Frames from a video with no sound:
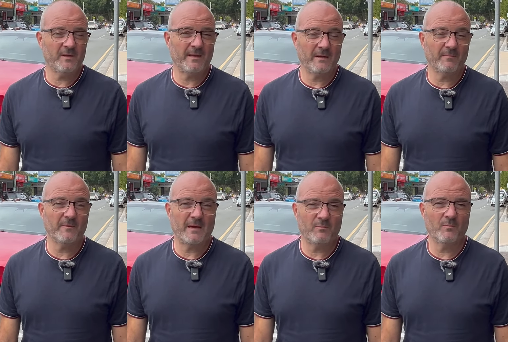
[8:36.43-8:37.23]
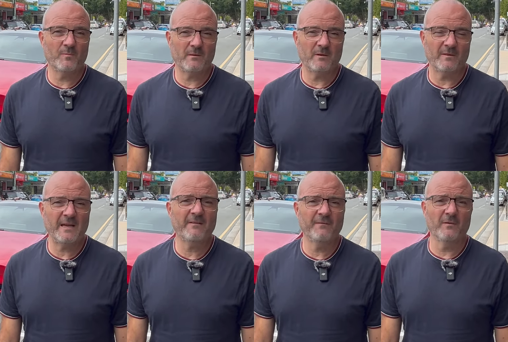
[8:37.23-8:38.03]
So that, you know,
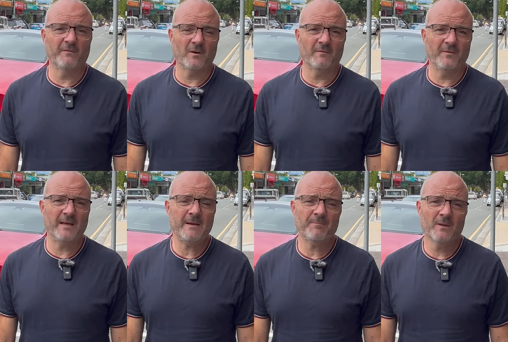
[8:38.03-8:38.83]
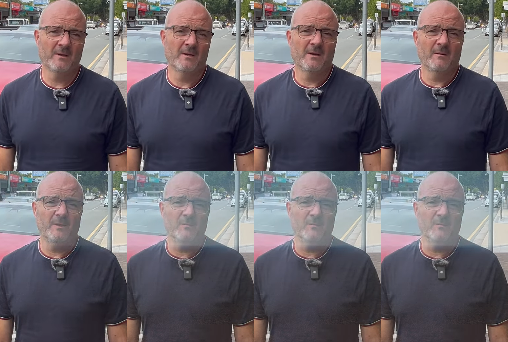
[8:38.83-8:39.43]
thankful for that. But